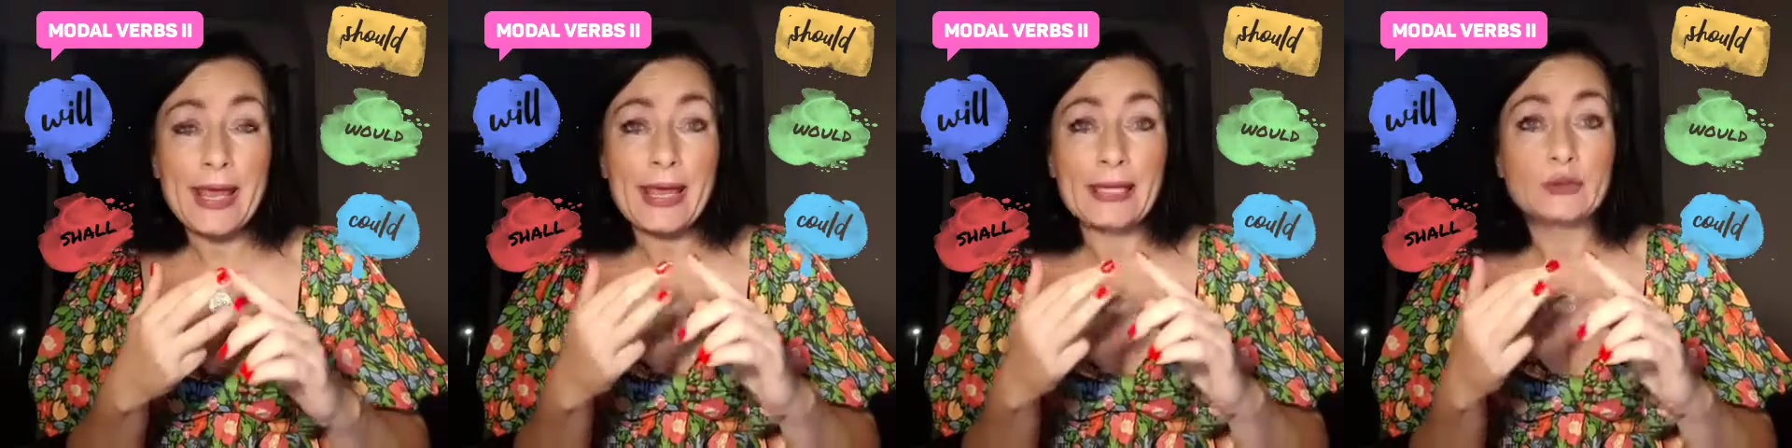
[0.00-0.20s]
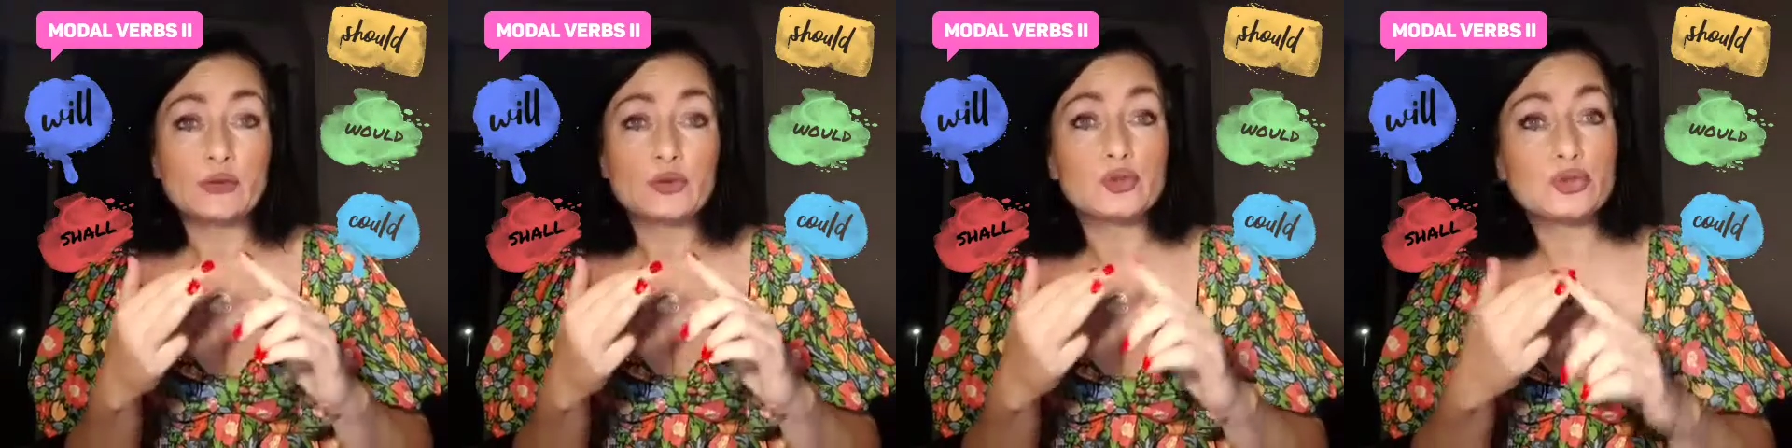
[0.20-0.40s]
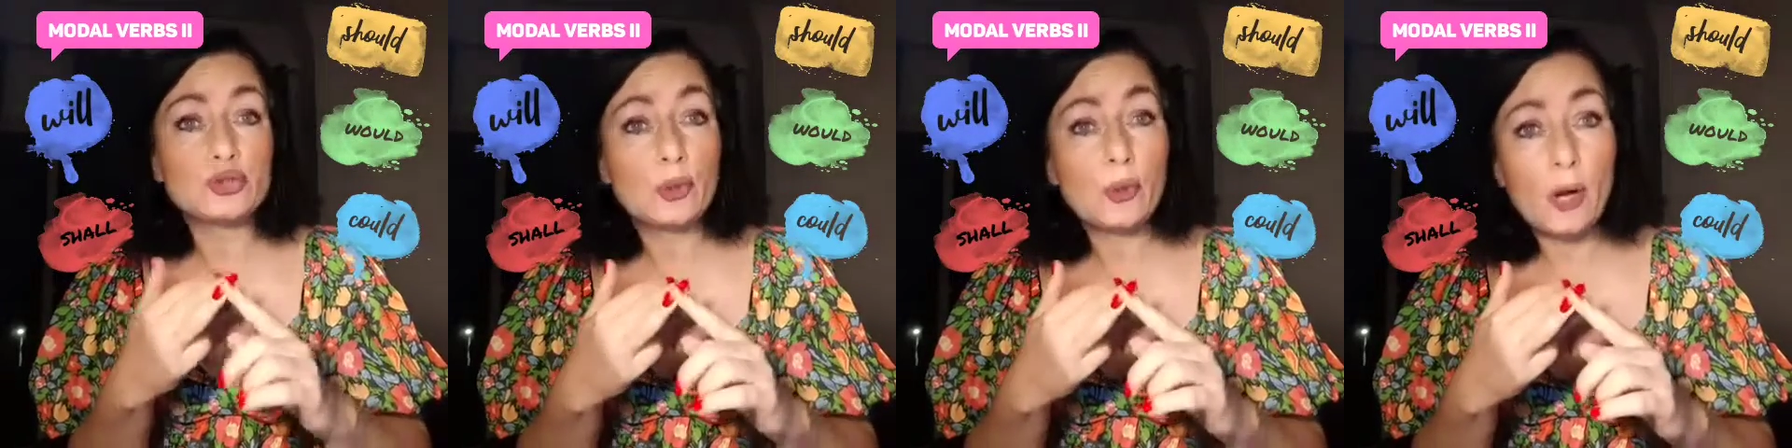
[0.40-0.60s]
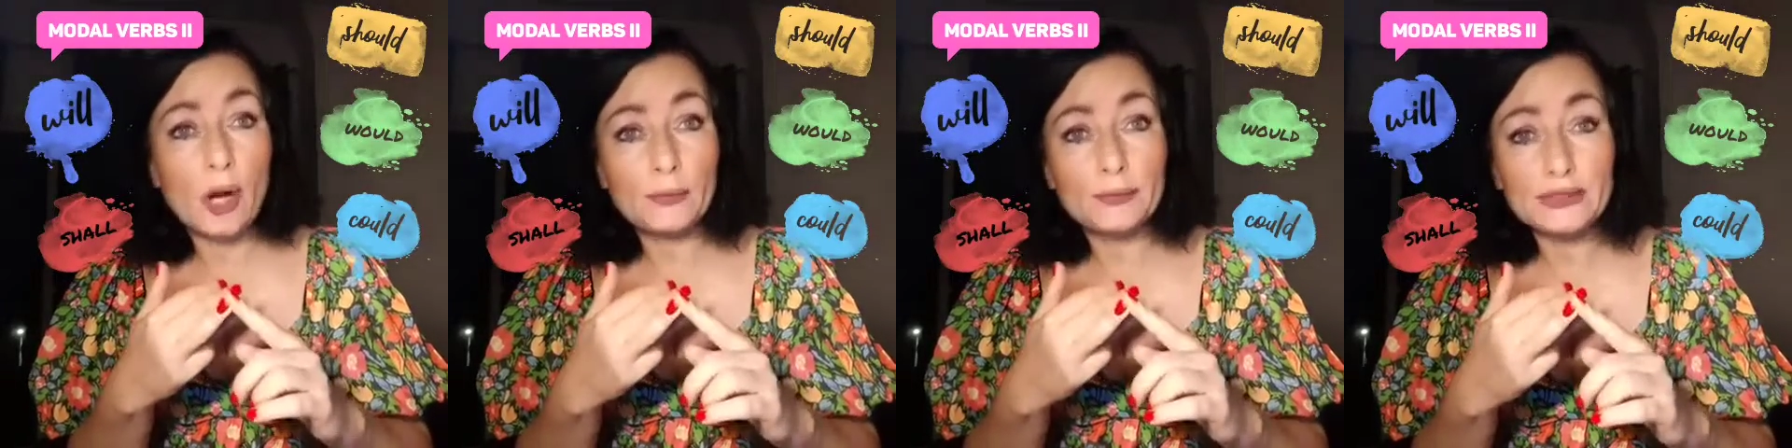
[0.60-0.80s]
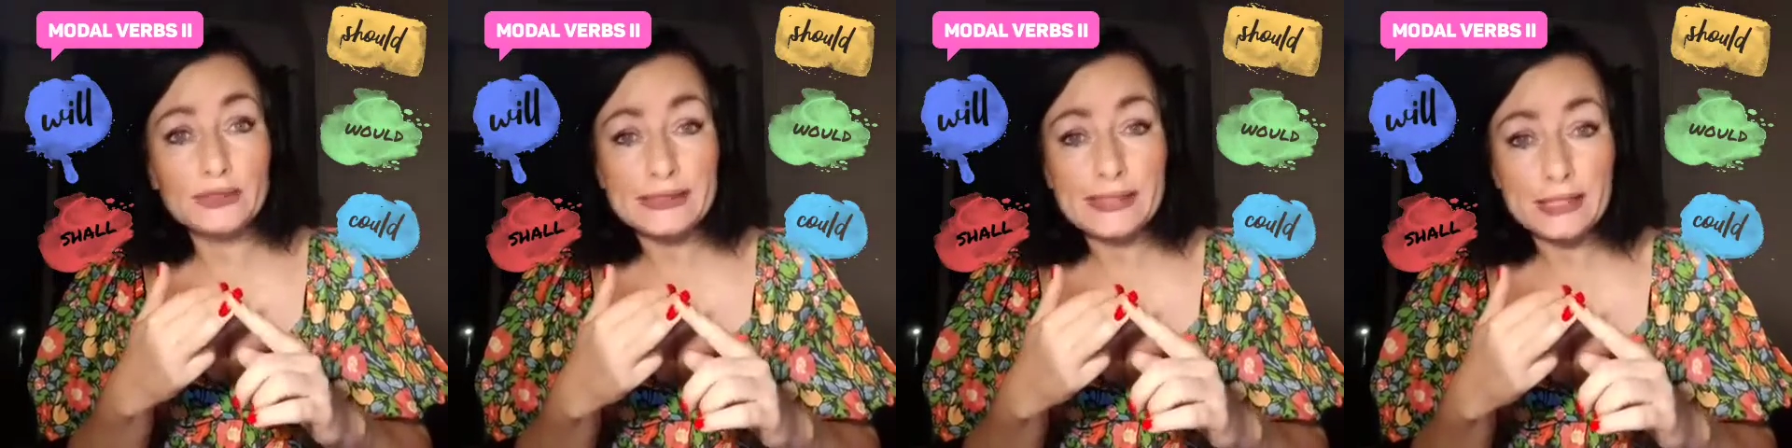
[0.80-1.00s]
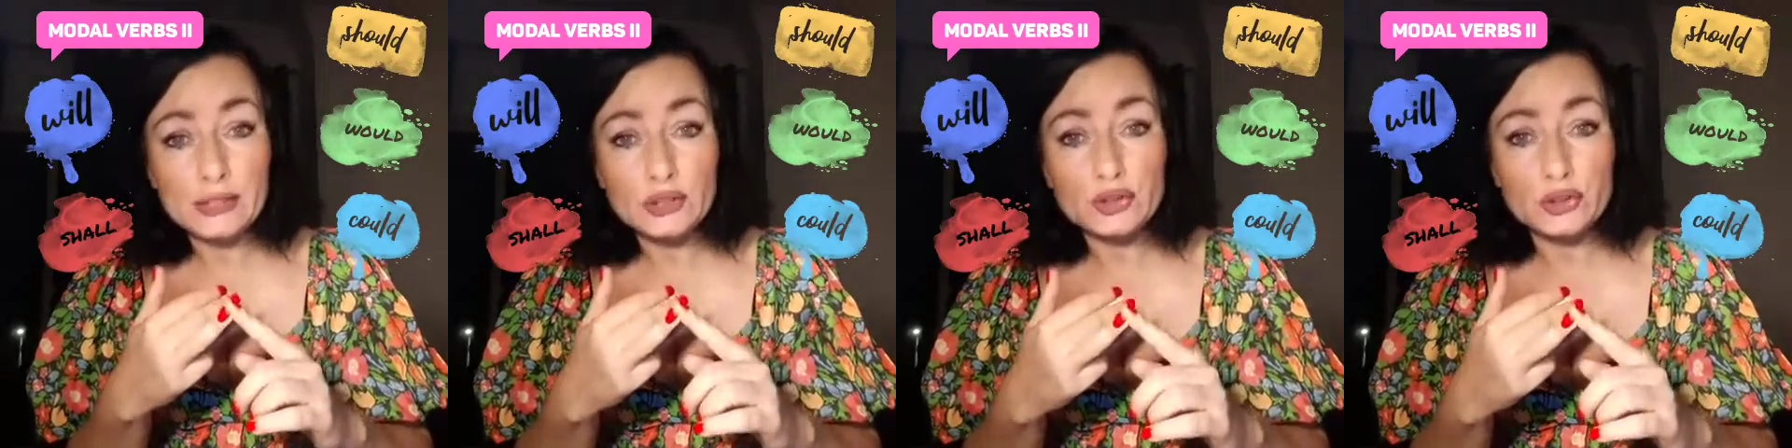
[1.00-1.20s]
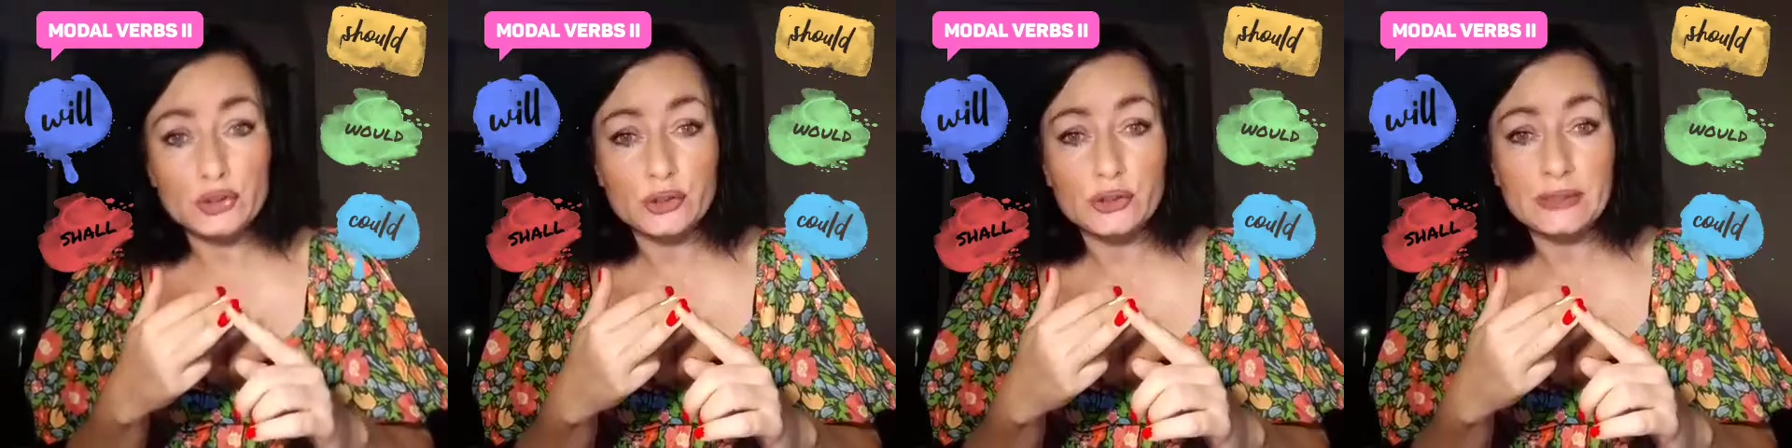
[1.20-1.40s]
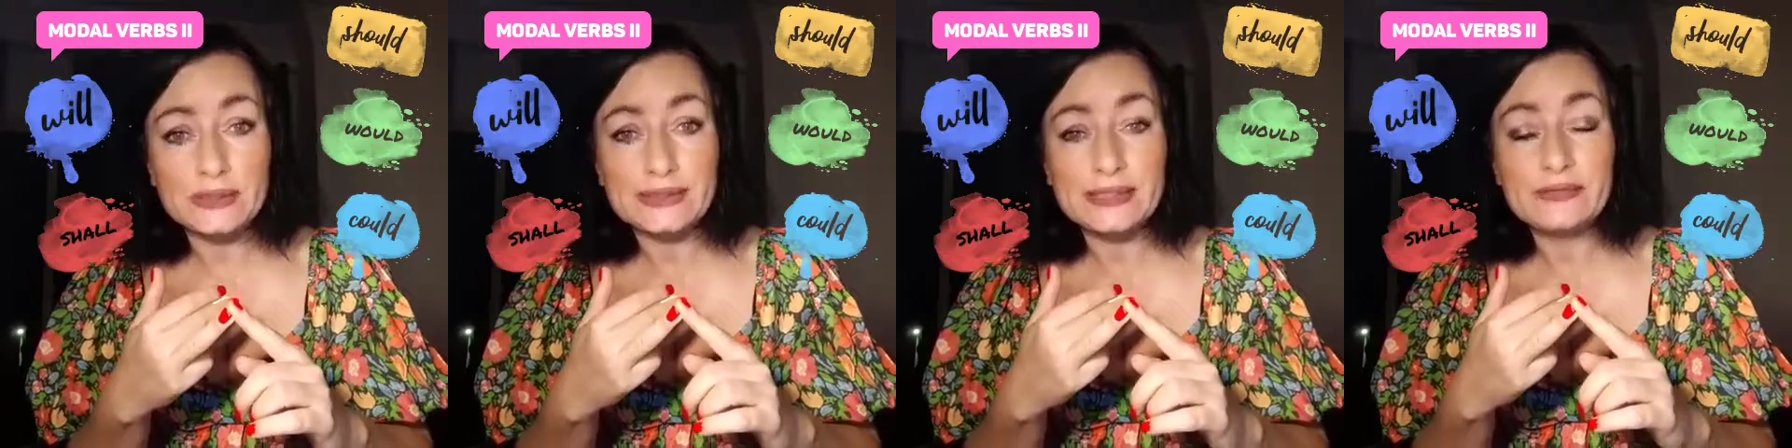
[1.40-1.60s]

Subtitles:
and to show obligation,